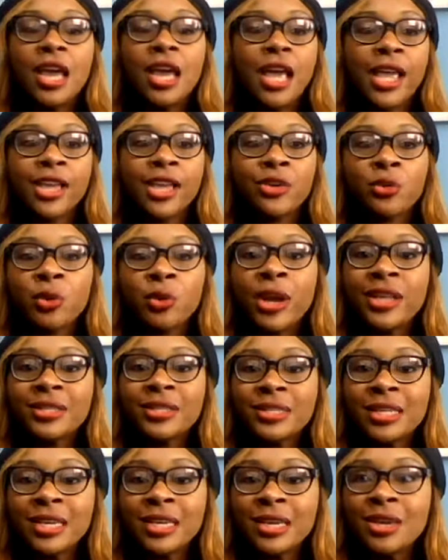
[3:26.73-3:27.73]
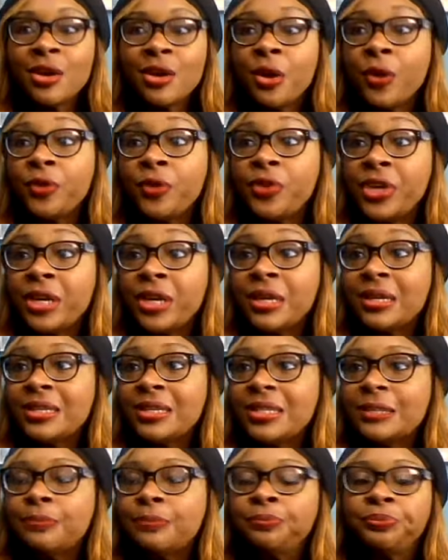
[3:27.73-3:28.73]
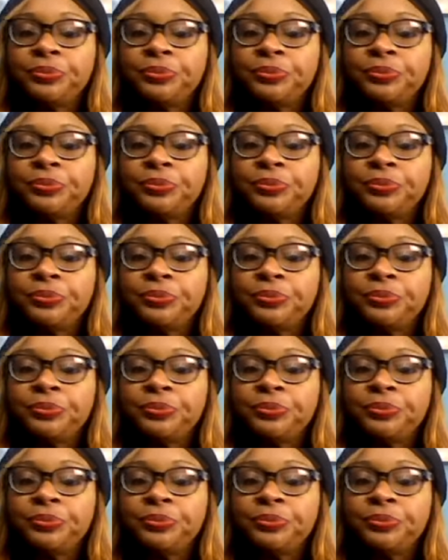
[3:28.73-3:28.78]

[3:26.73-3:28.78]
a great CEO does